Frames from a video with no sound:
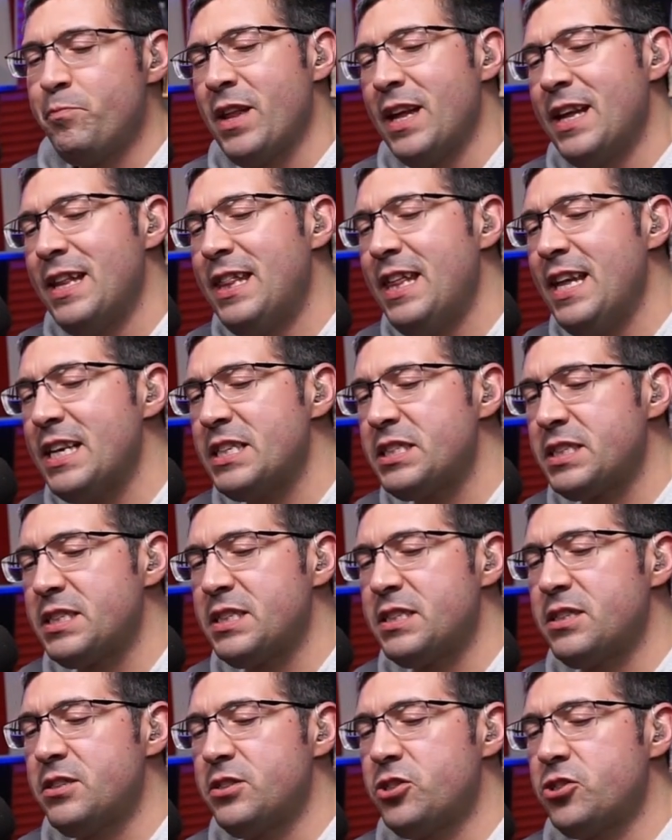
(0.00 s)

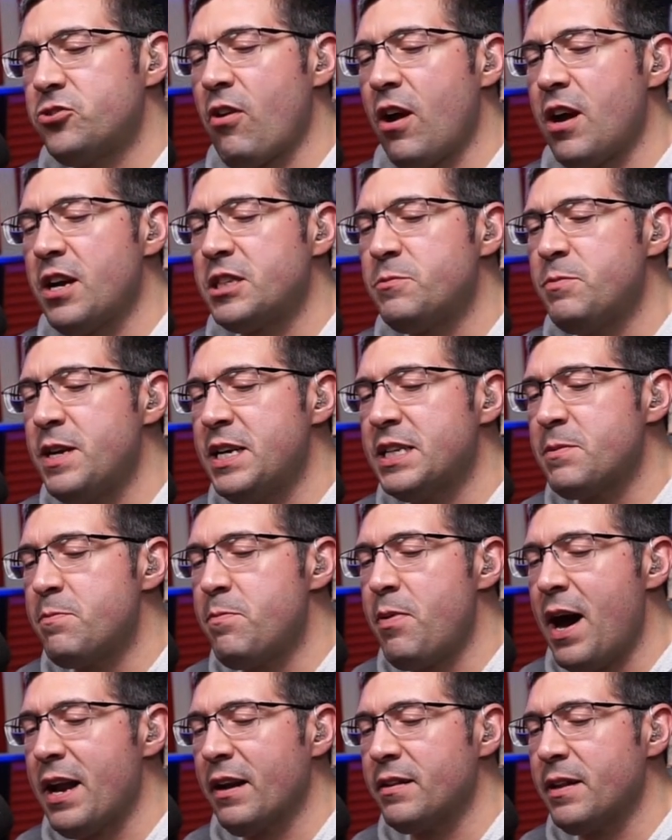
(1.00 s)
This strikes me as a
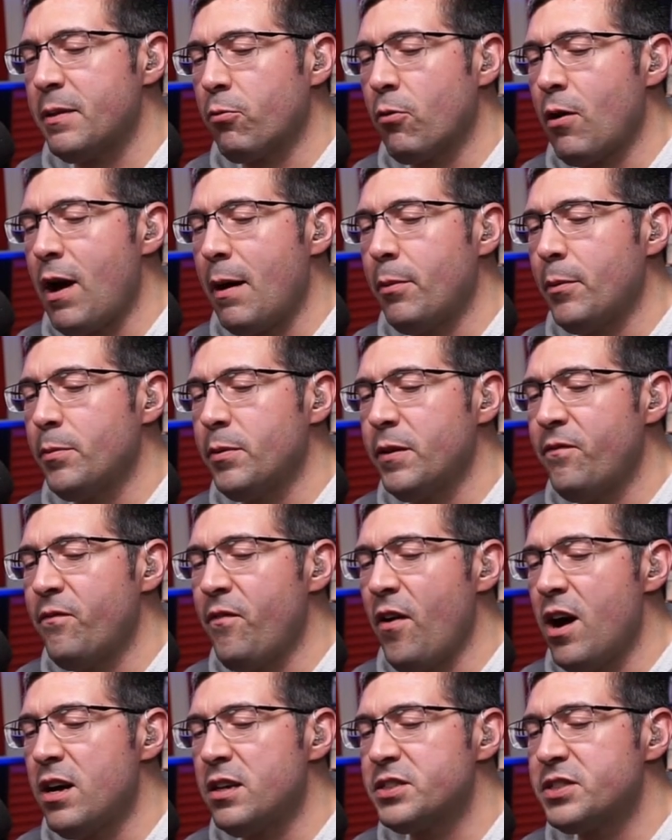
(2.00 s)
bottle that probably
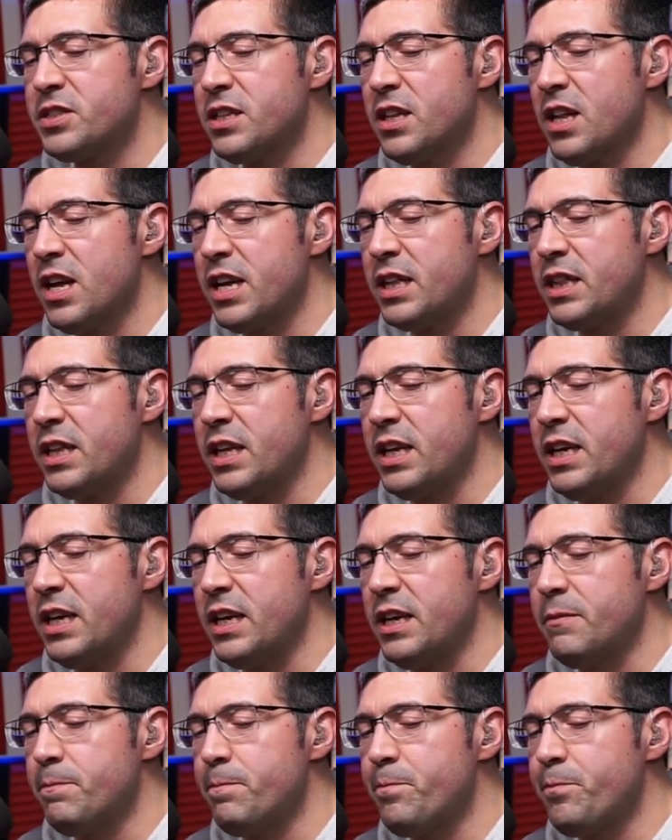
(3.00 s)
falls in
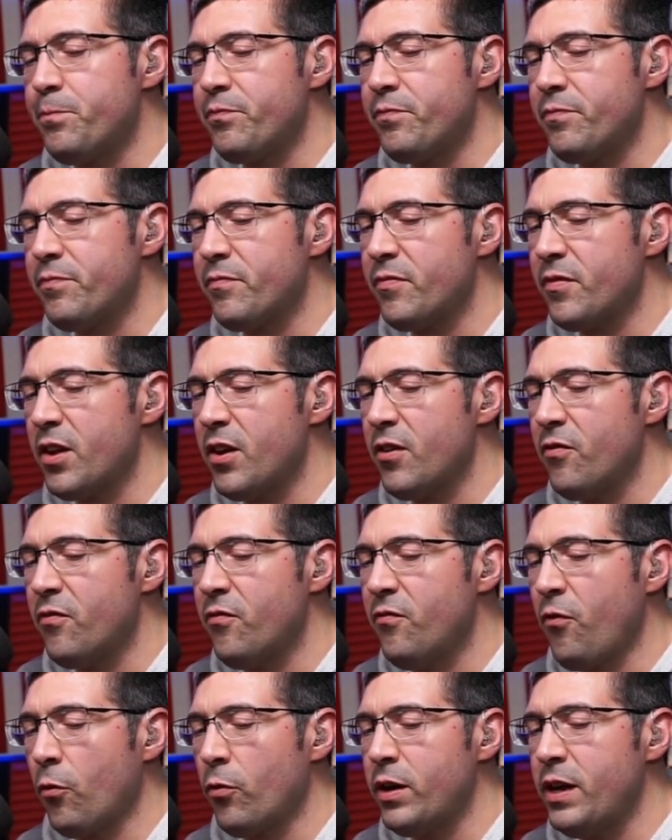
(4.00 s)
the
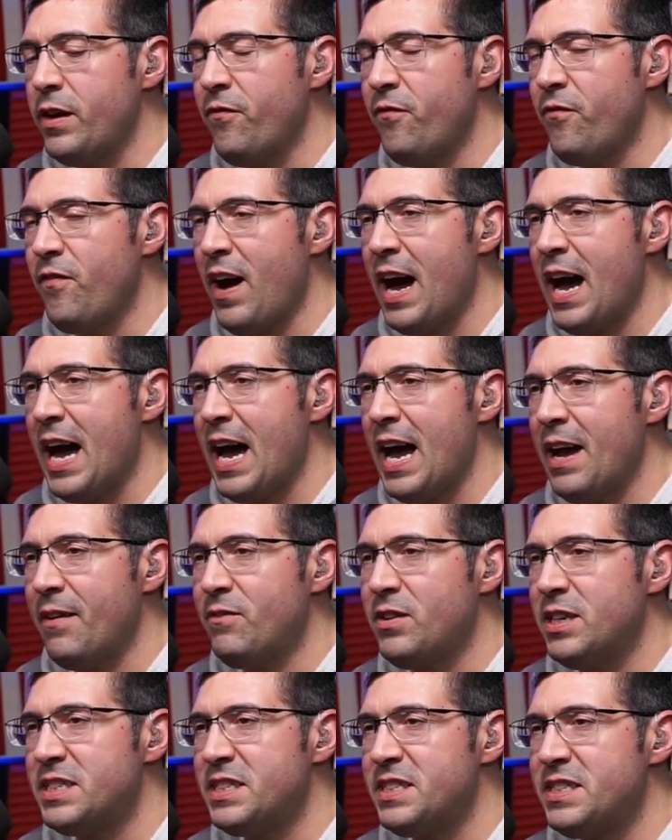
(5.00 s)

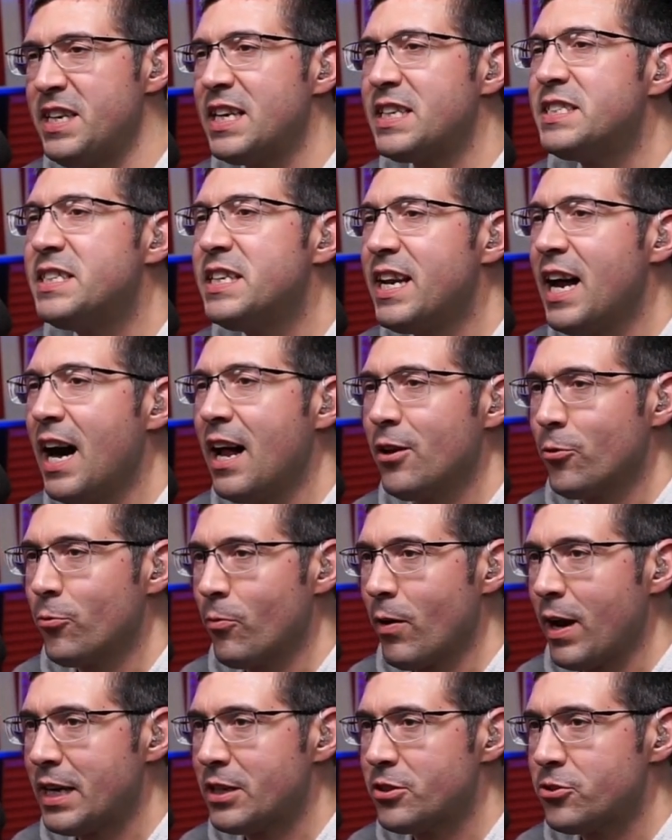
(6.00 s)
$45 to $60
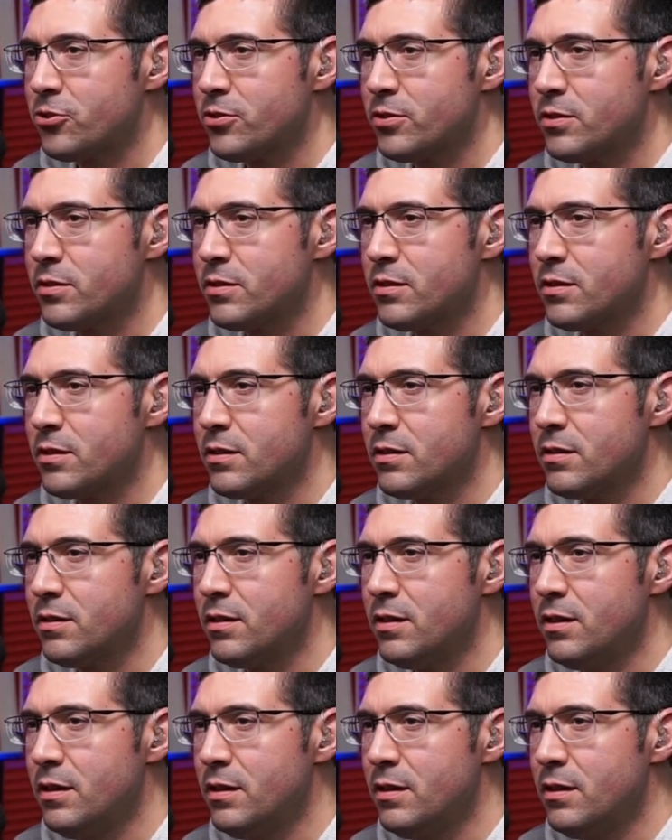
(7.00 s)
range.
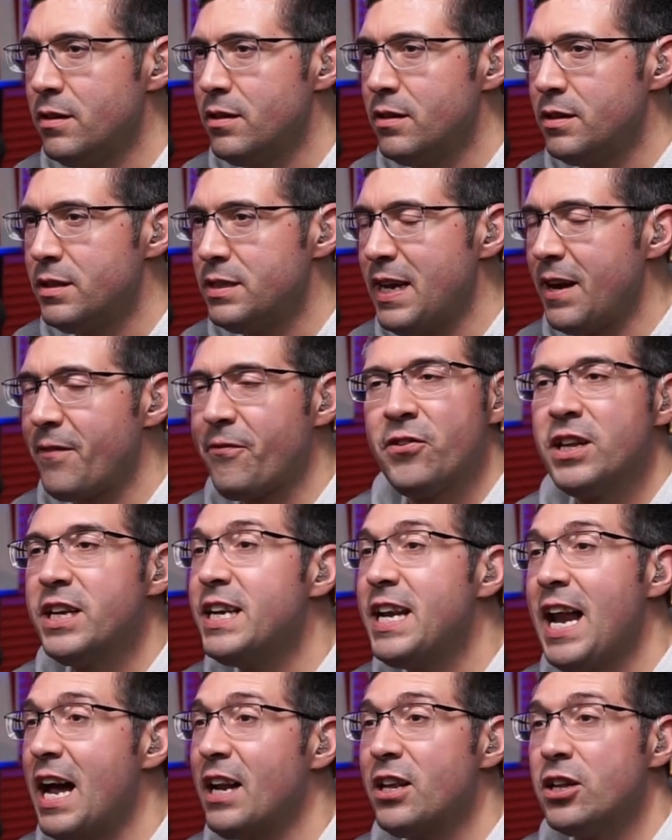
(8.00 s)
Definitely
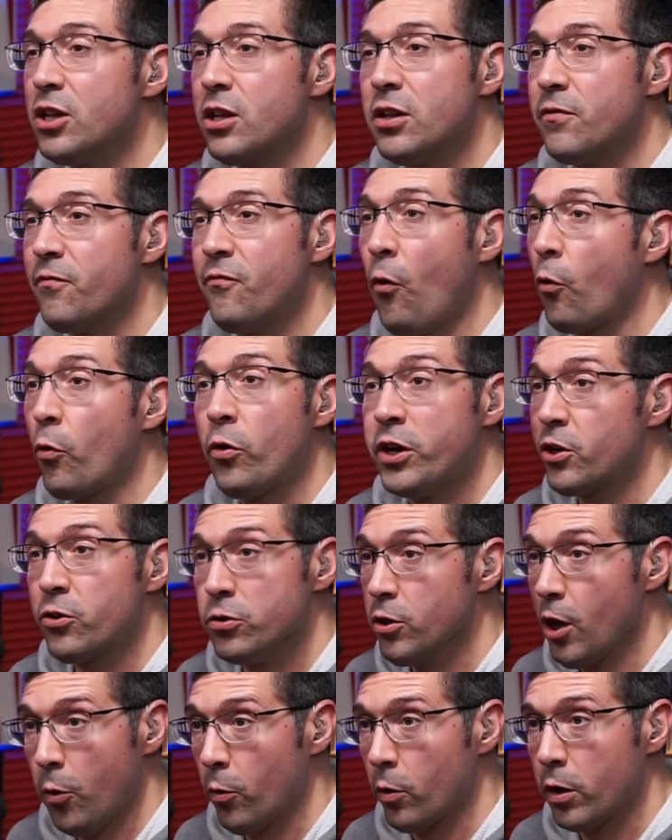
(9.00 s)
not 40 or
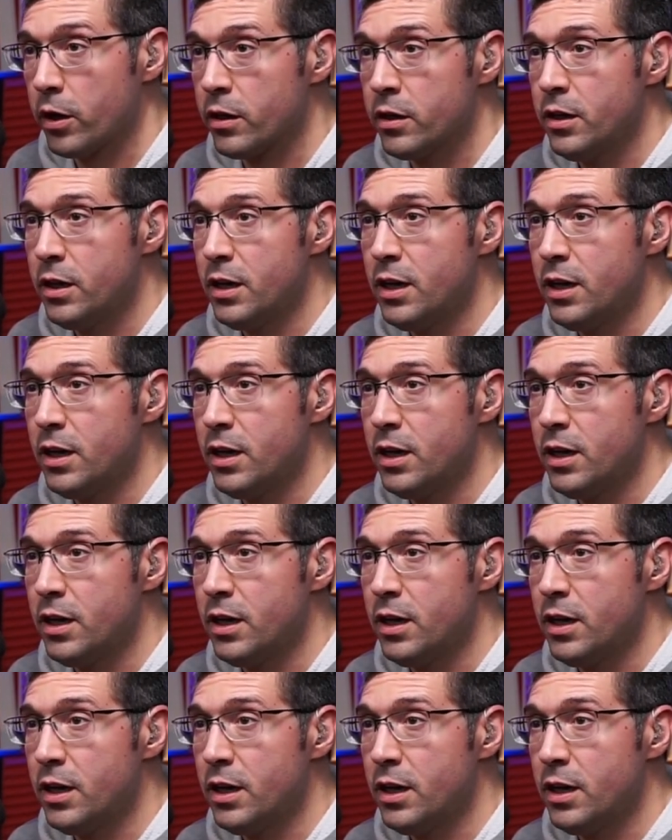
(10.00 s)
lower.